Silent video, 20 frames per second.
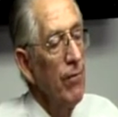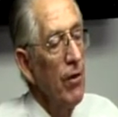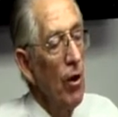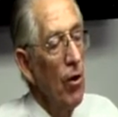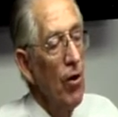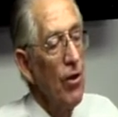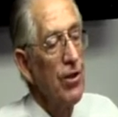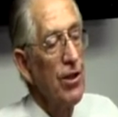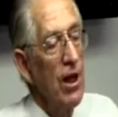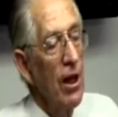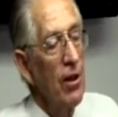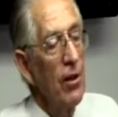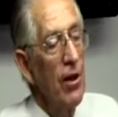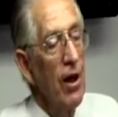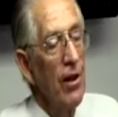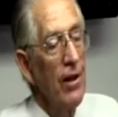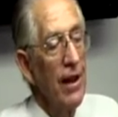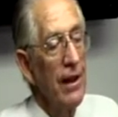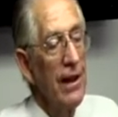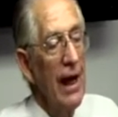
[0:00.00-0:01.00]
Also,
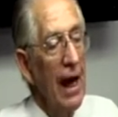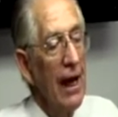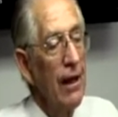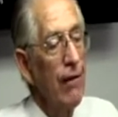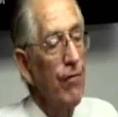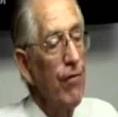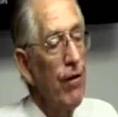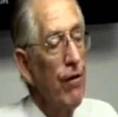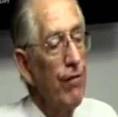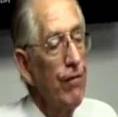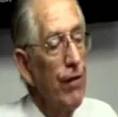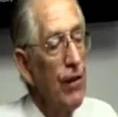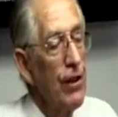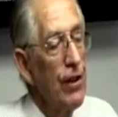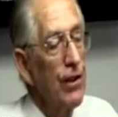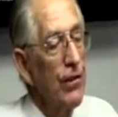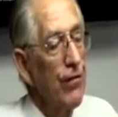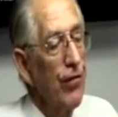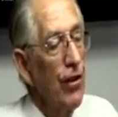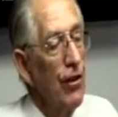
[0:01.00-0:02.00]
on the day of the
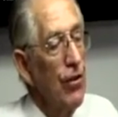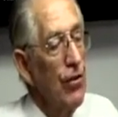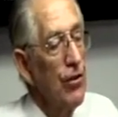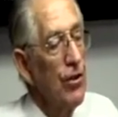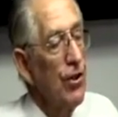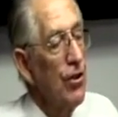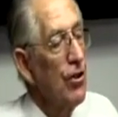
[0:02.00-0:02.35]
first fruits,